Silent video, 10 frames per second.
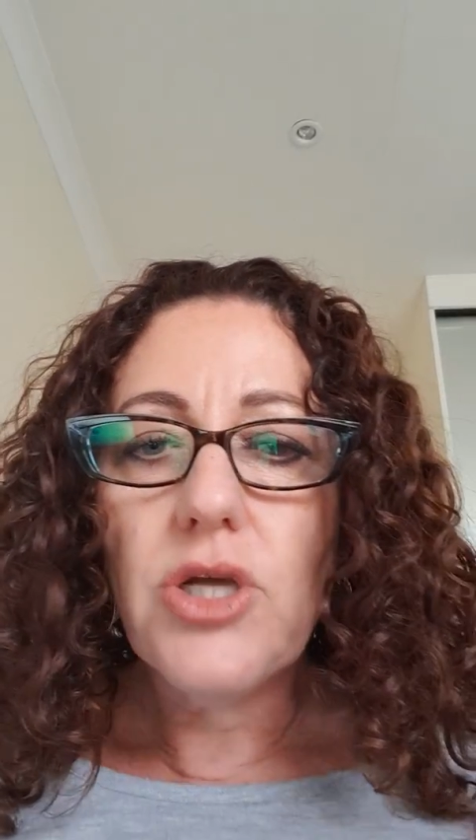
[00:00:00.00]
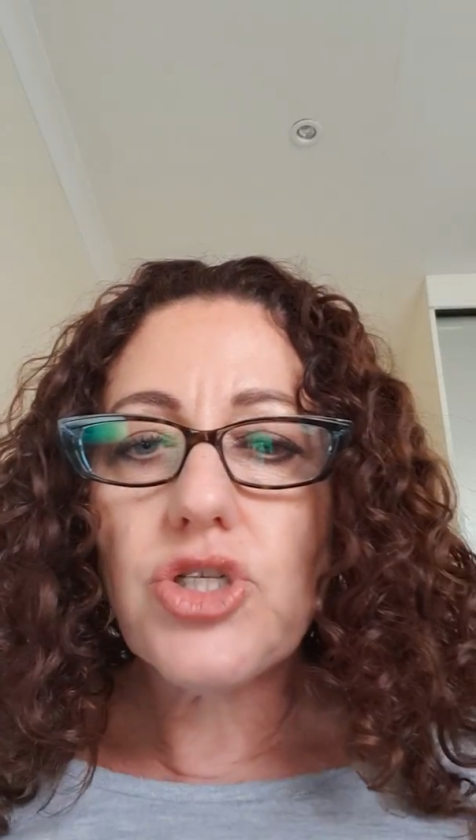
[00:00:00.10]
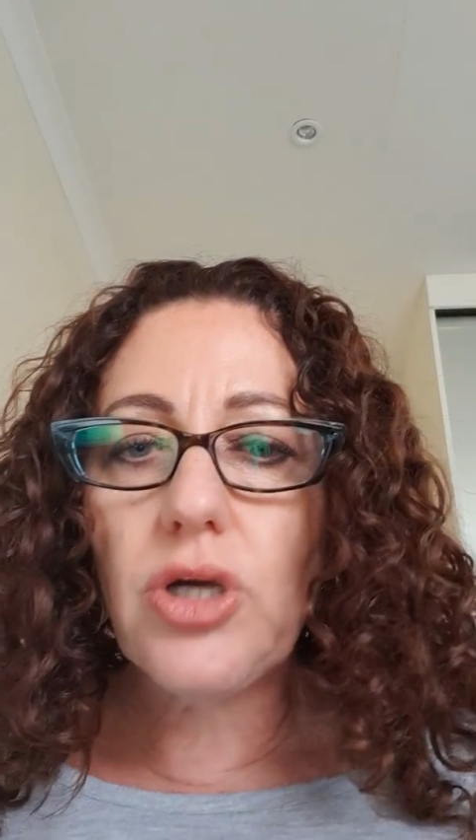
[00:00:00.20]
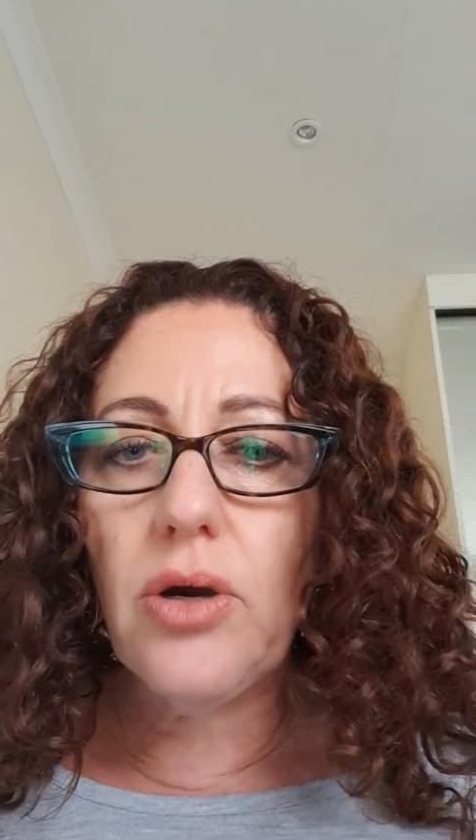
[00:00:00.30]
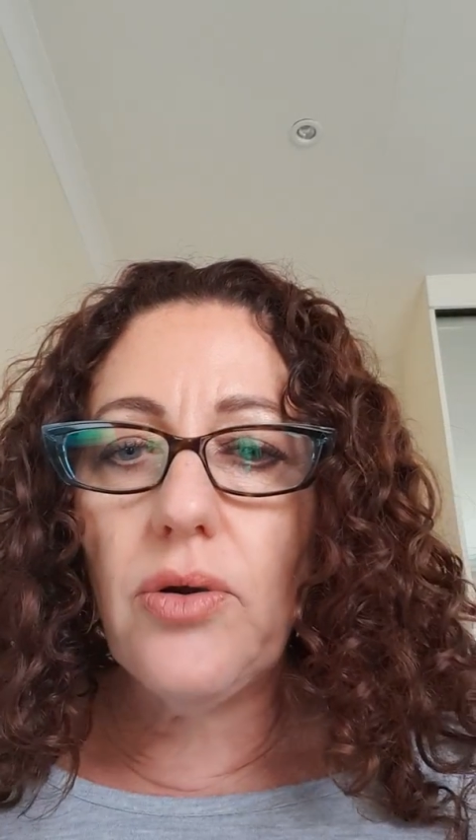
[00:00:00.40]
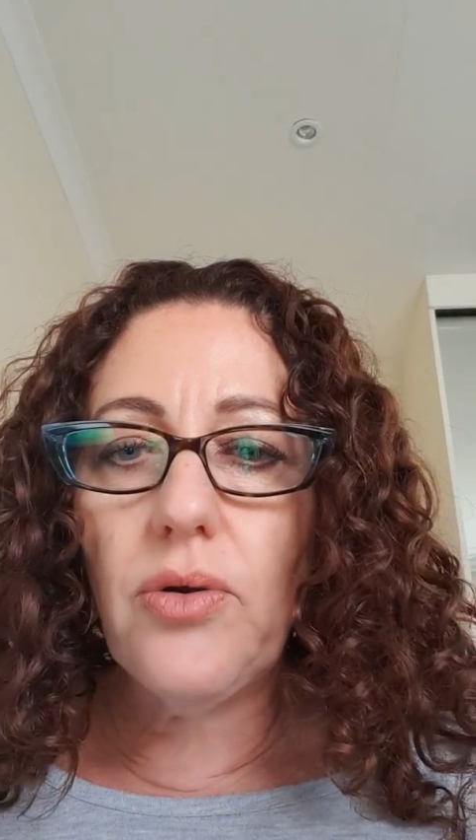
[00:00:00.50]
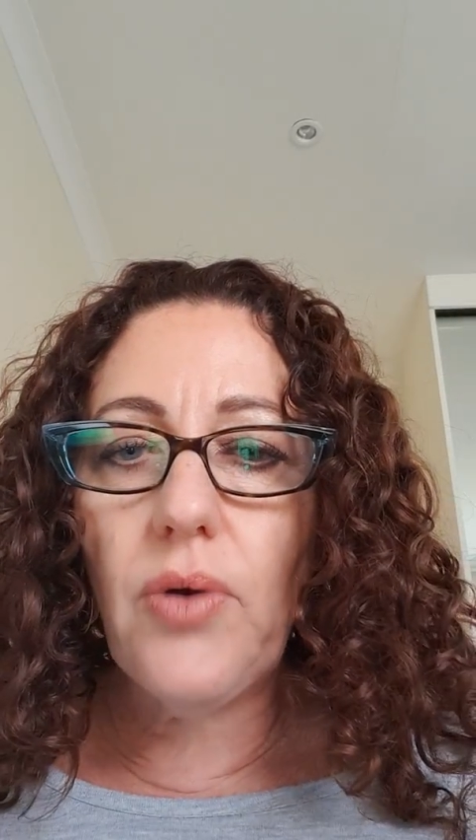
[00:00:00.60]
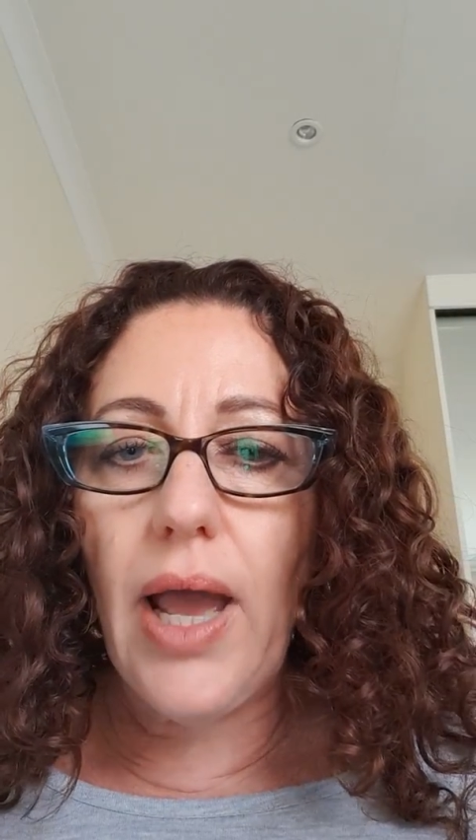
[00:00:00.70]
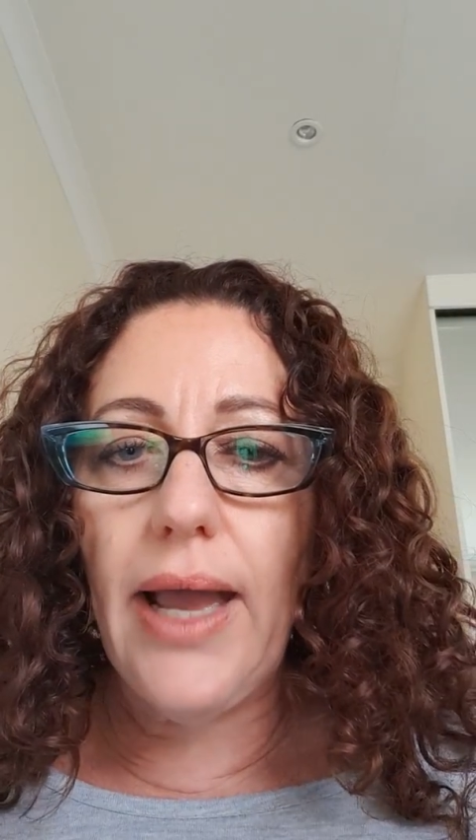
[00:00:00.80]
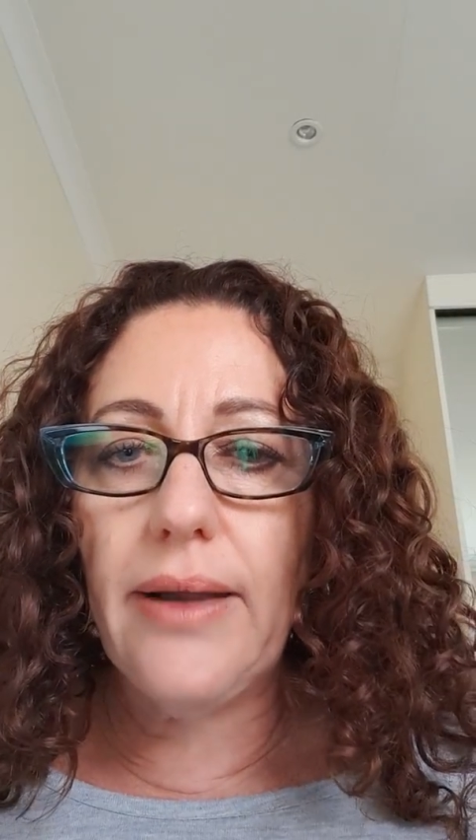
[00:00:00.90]

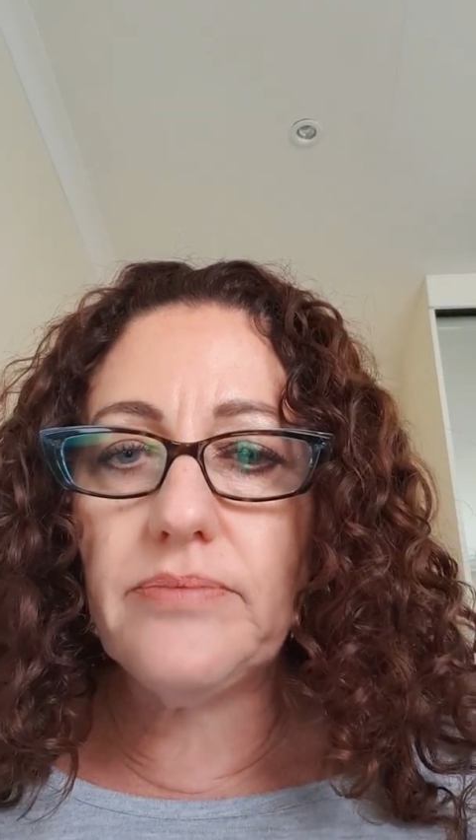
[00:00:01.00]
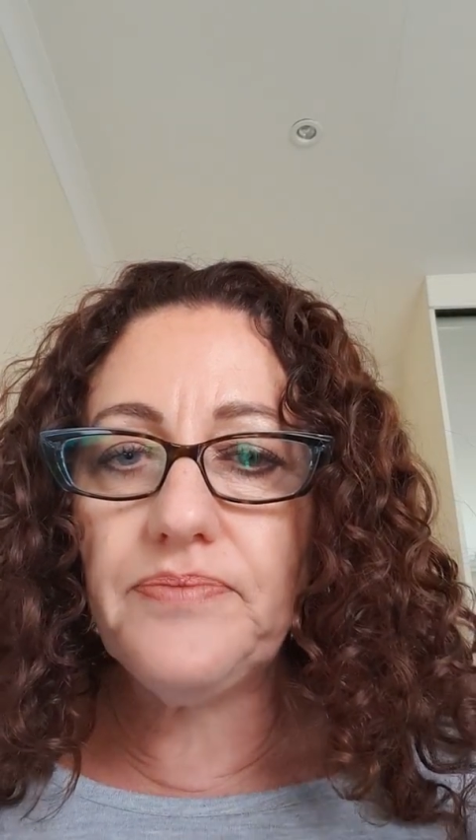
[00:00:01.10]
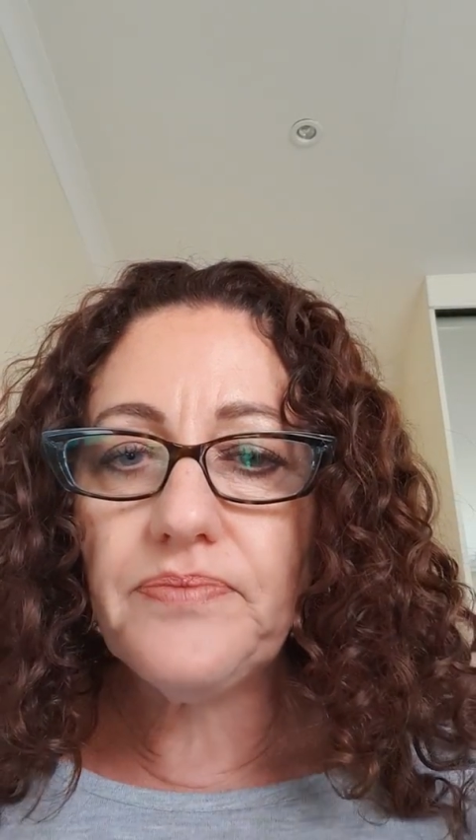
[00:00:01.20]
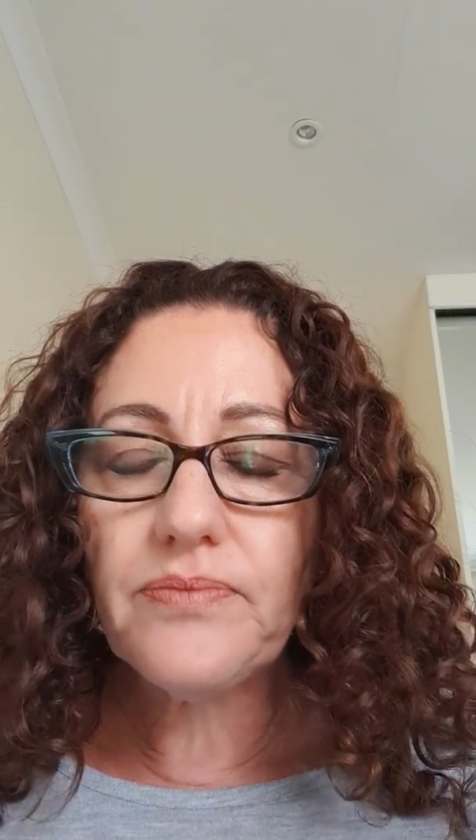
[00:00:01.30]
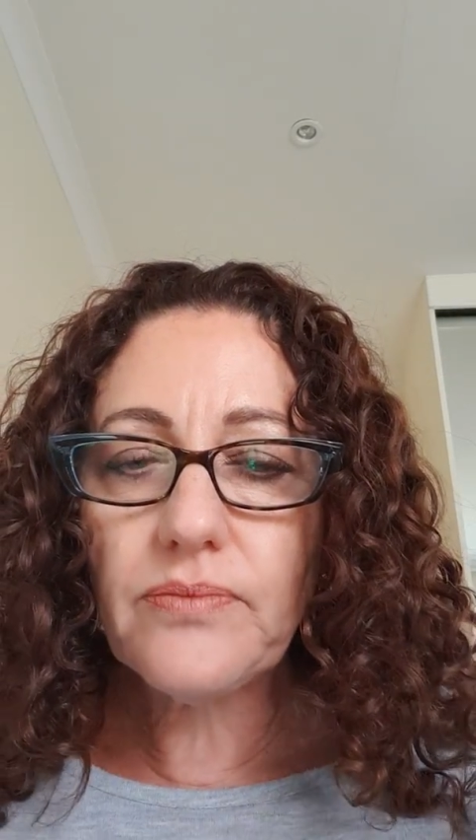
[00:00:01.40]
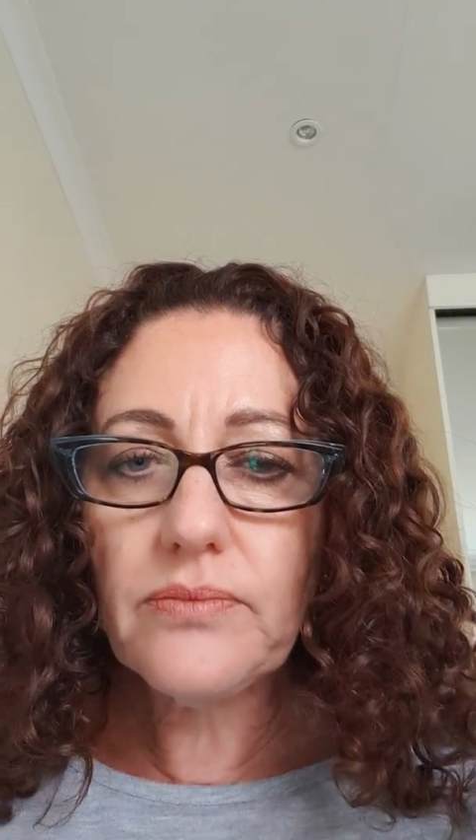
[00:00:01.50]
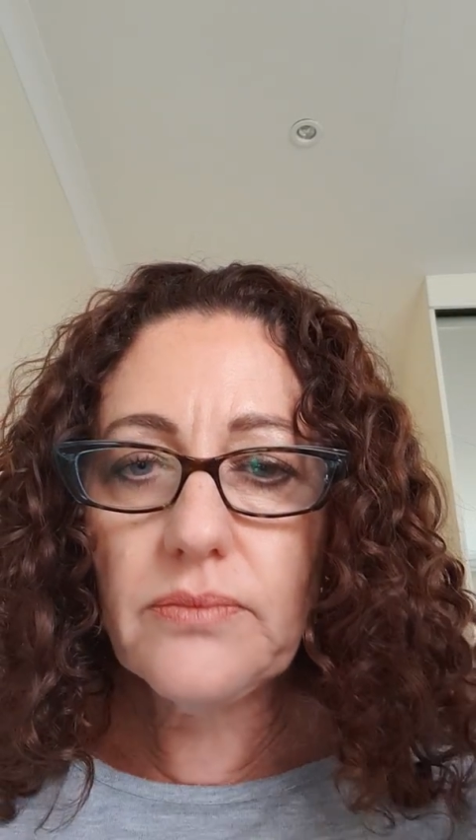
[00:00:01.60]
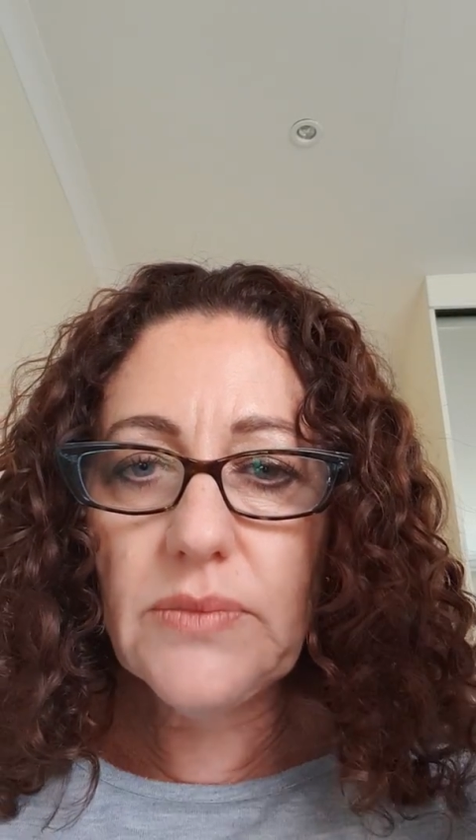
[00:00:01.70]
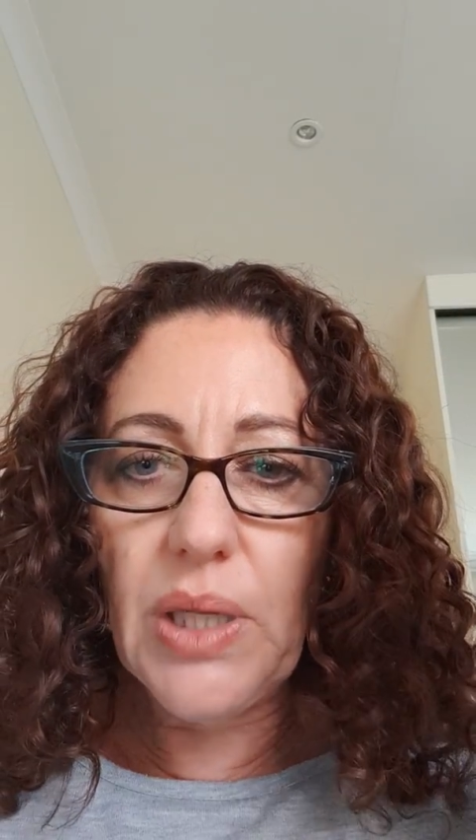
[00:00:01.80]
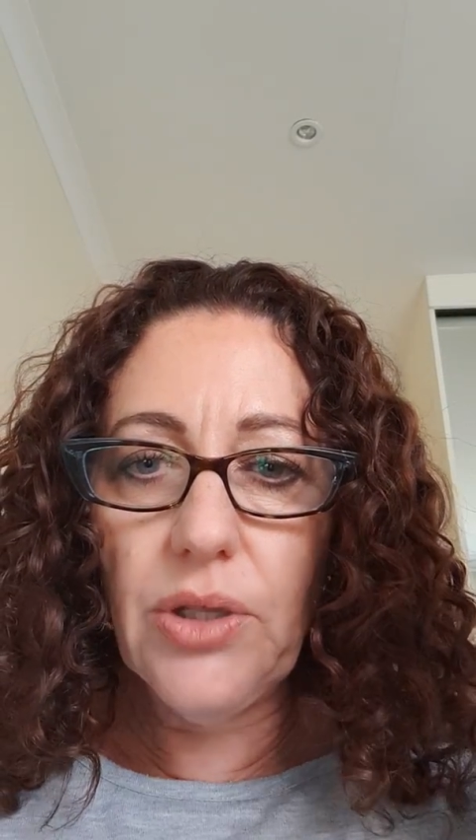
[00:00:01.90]
So
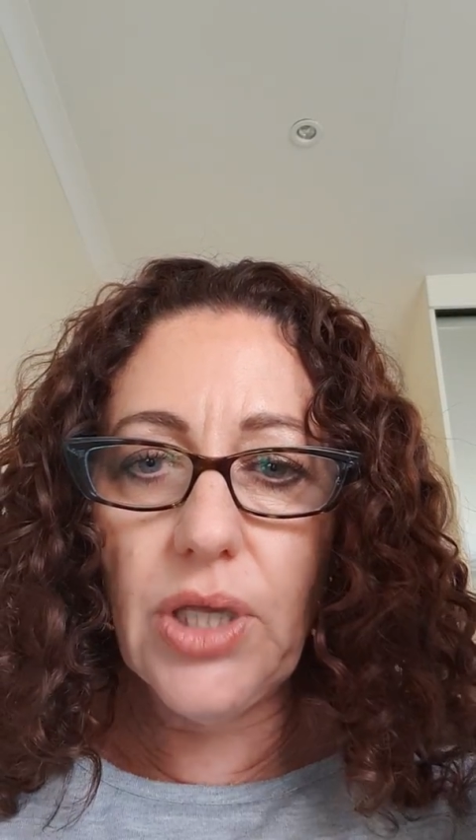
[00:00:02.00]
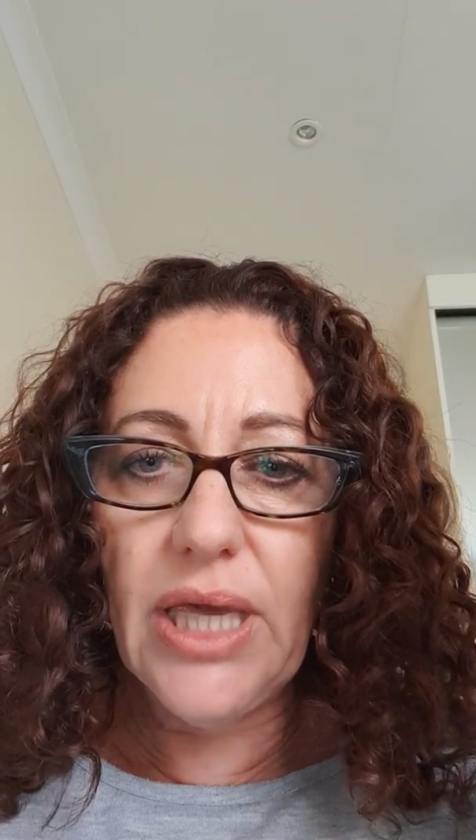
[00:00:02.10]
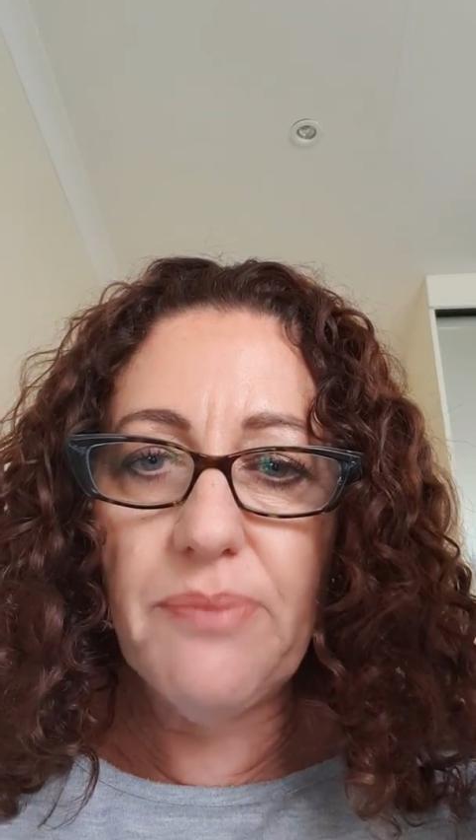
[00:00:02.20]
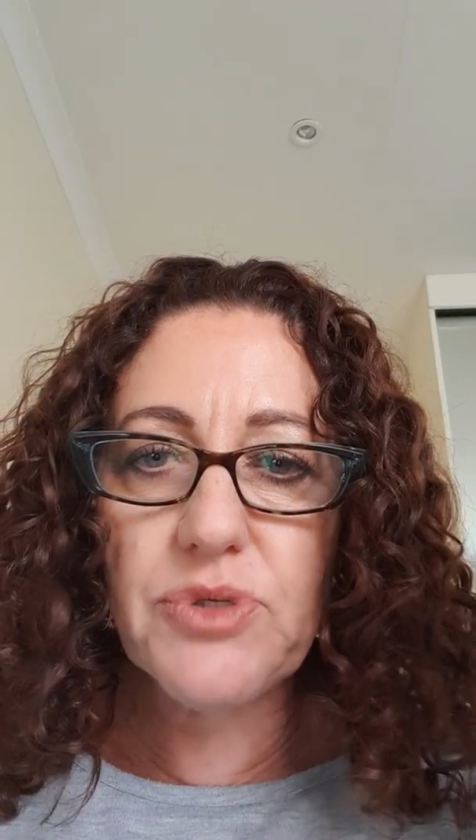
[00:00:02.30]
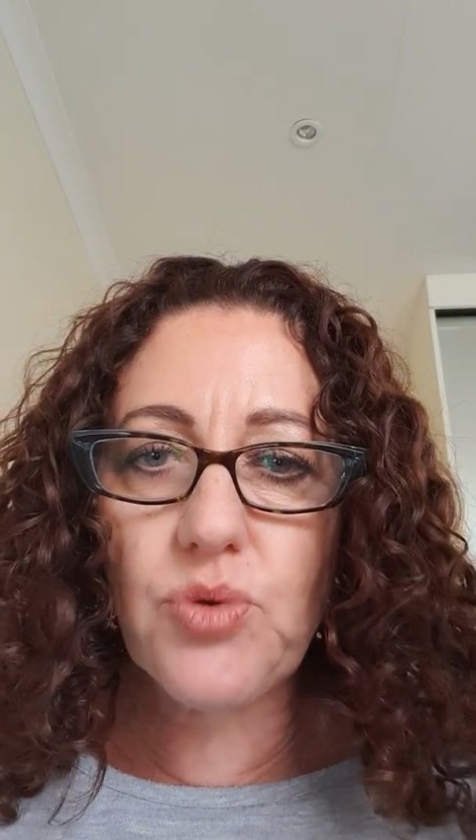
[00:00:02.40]
keep